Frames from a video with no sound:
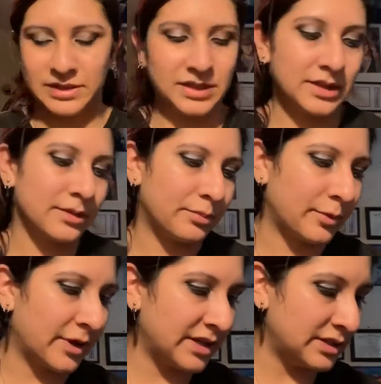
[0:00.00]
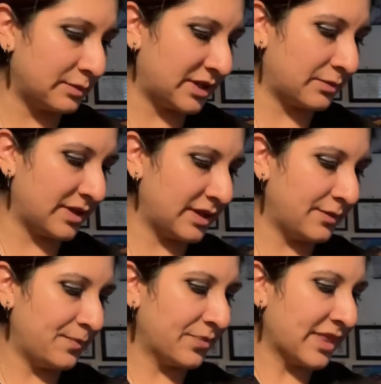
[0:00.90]
in the crate to begin with.
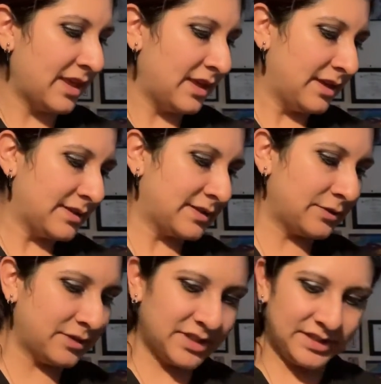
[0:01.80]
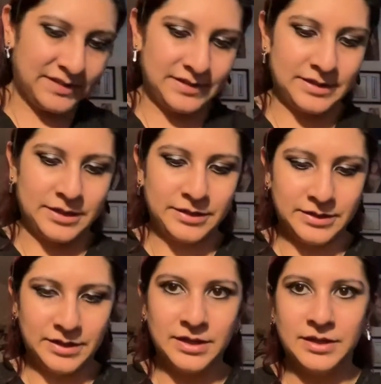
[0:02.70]
So let's
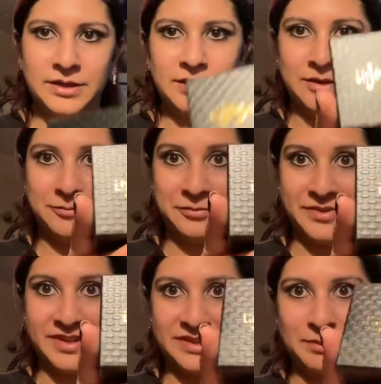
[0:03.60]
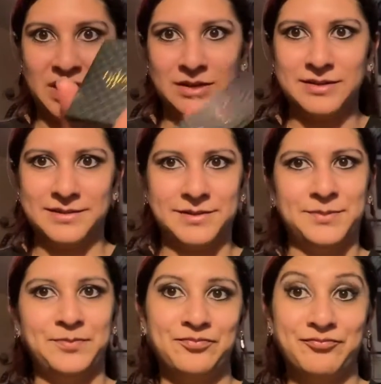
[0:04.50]
start with this box
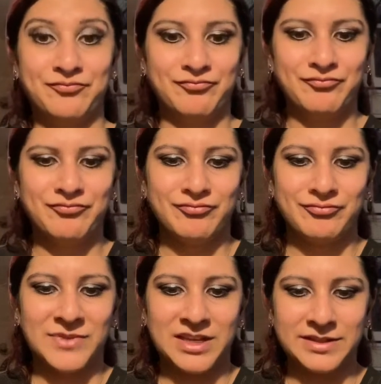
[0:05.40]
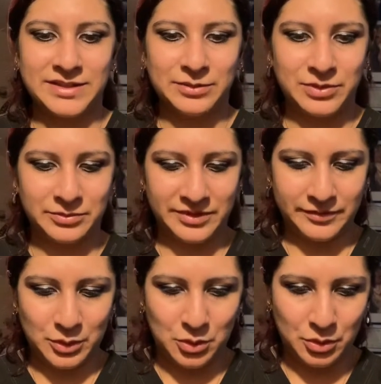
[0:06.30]
and see what we've
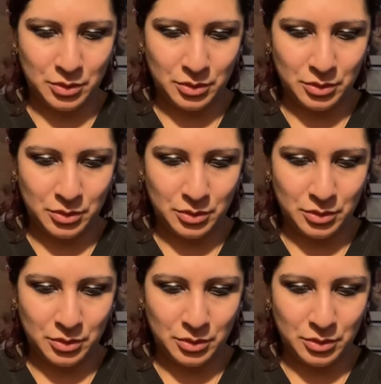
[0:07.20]
all.